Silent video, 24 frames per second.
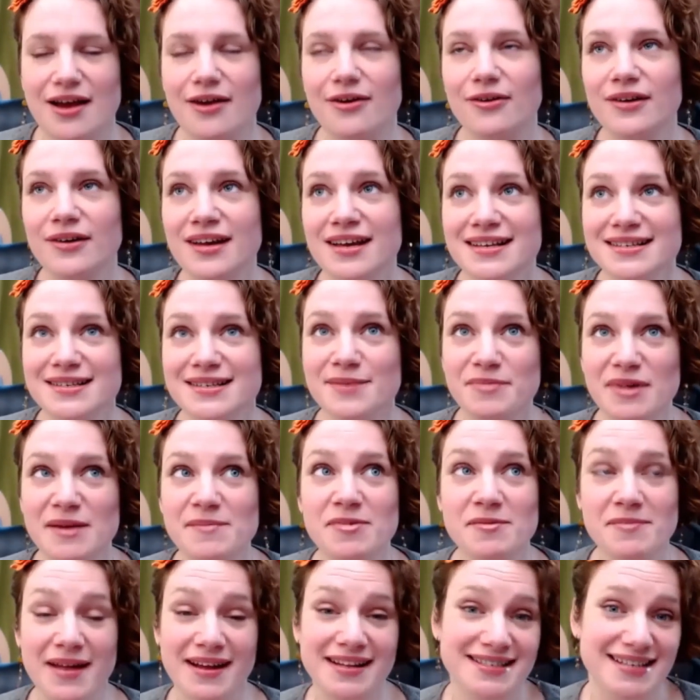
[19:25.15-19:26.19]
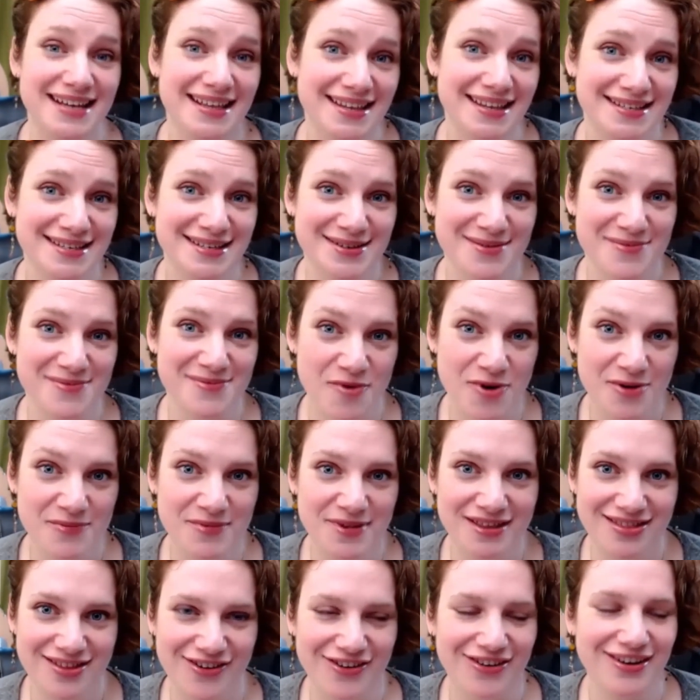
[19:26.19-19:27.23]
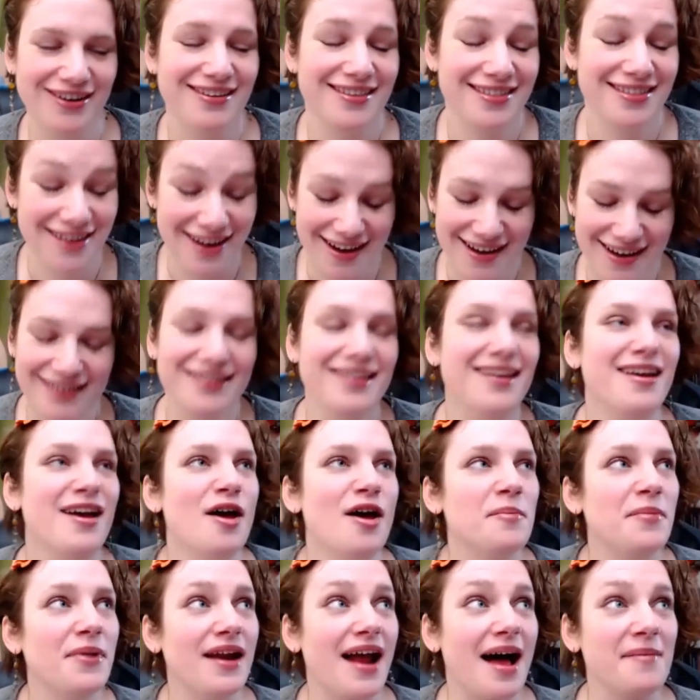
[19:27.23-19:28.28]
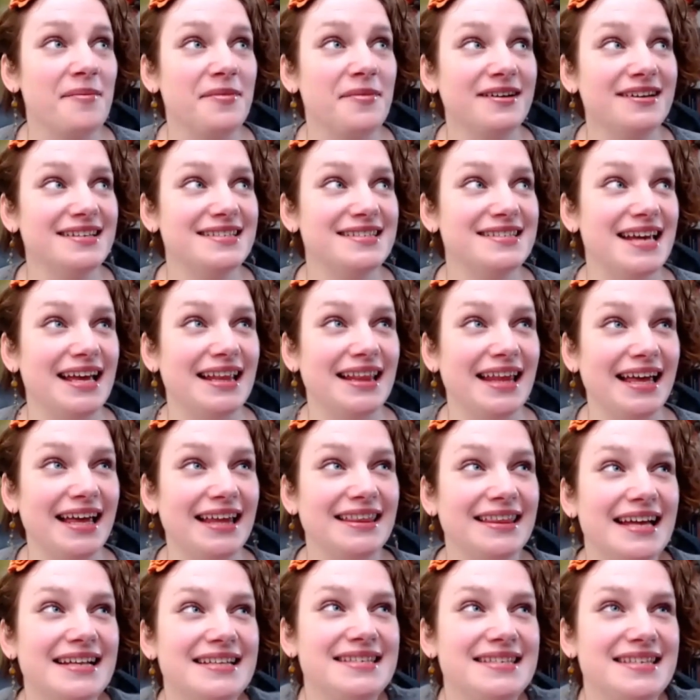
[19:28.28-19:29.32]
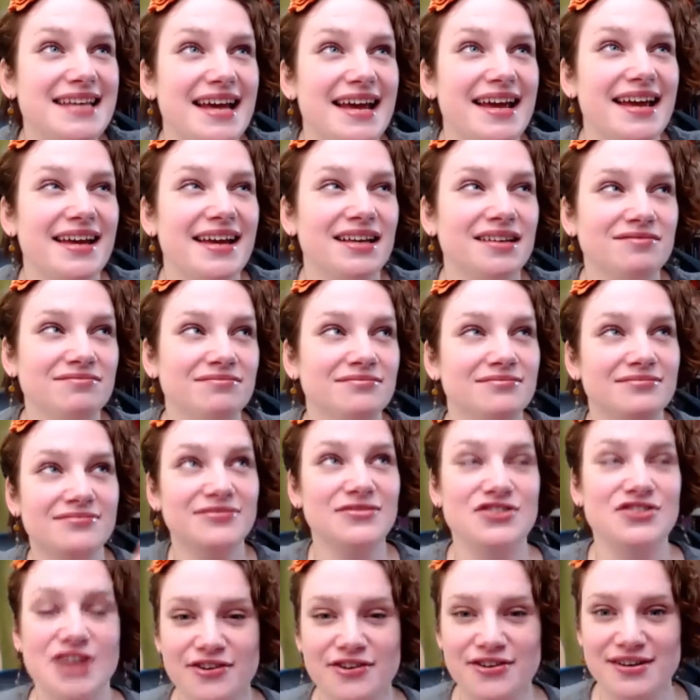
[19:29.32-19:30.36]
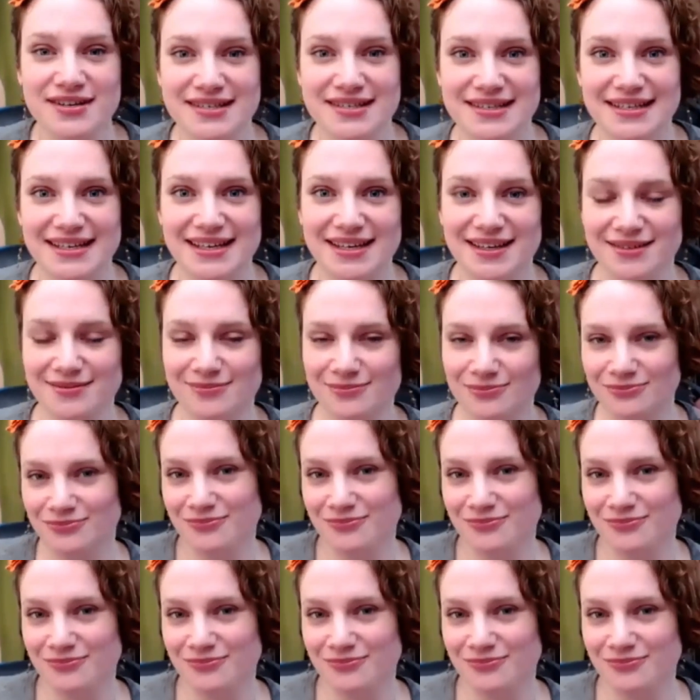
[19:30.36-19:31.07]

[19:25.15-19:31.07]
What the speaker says: Now, some people might say this is a morbid thought, but I'm going to say, like, let's say generously,